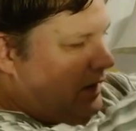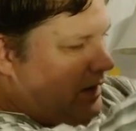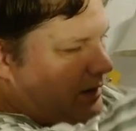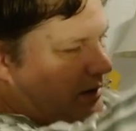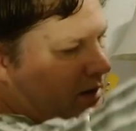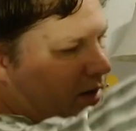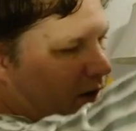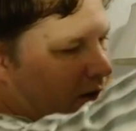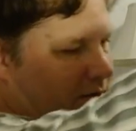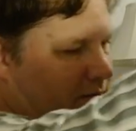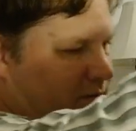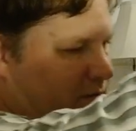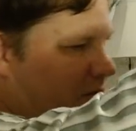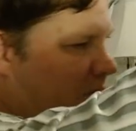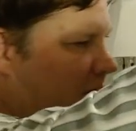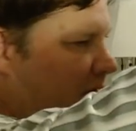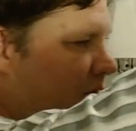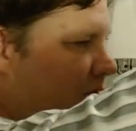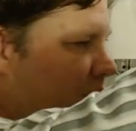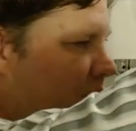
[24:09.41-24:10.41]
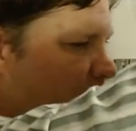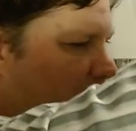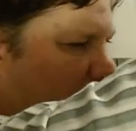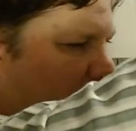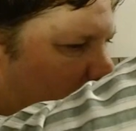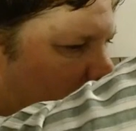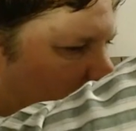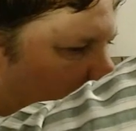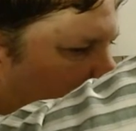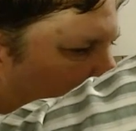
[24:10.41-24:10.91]
I don't know
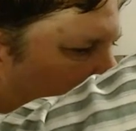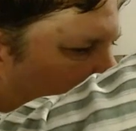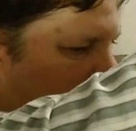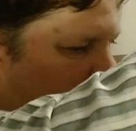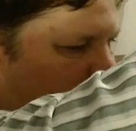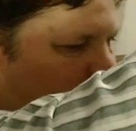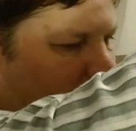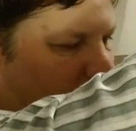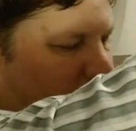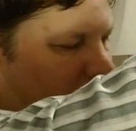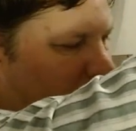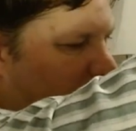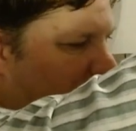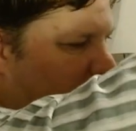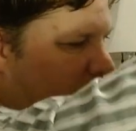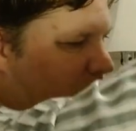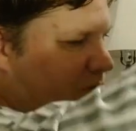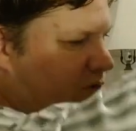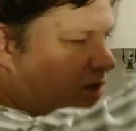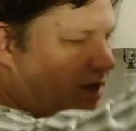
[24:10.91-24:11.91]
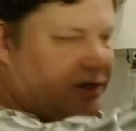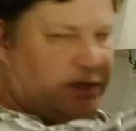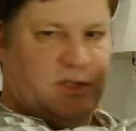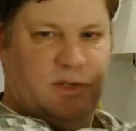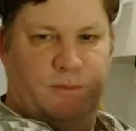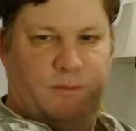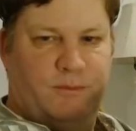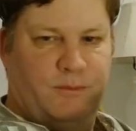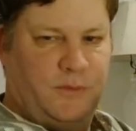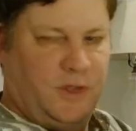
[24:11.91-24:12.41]
what you can put in there
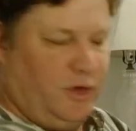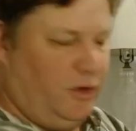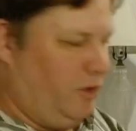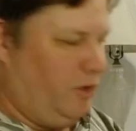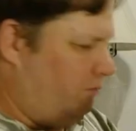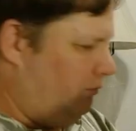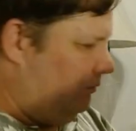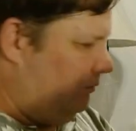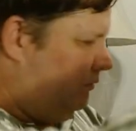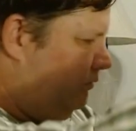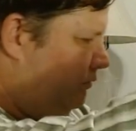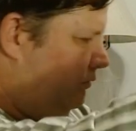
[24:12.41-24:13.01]
besides some your